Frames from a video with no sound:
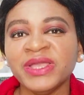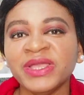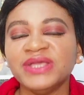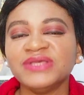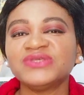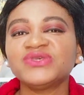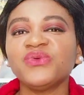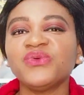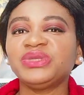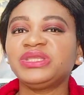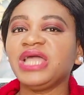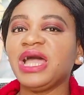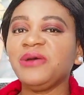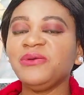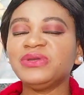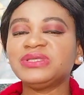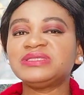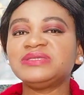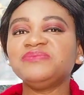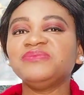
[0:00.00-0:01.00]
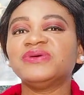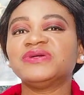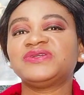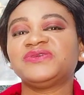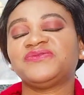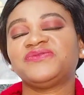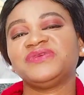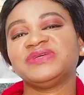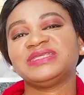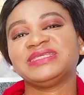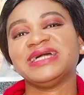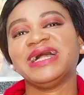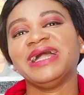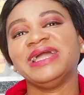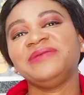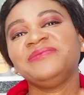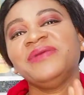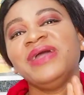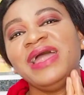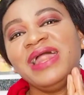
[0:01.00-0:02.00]
So without wasting much of your
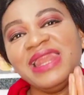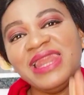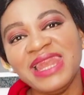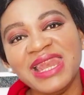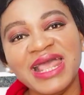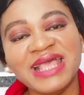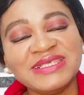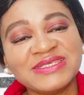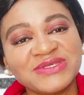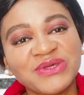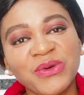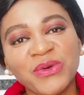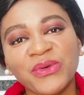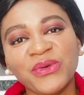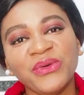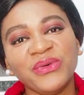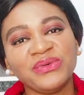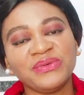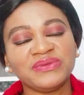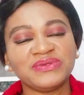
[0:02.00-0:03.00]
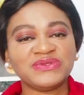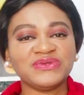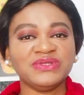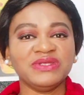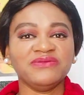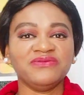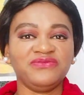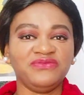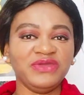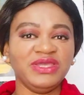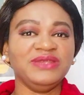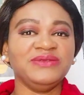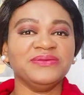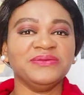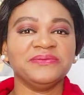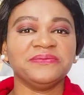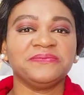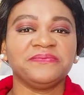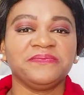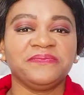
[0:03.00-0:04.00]
time, let's go to the video.